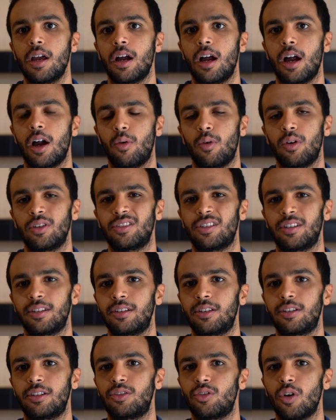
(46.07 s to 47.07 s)
I
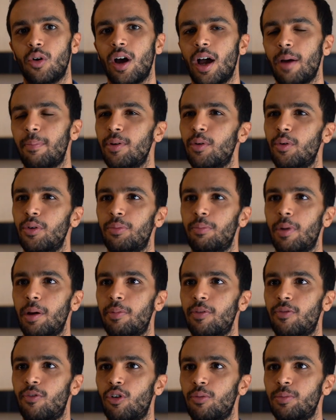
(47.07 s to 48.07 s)
wasn't so happy with my
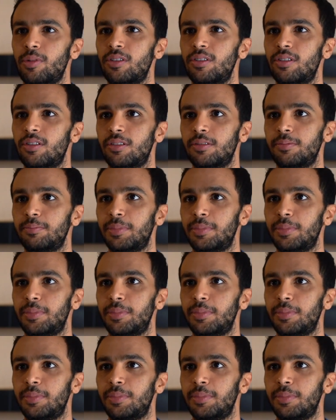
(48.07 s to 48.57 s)
performance,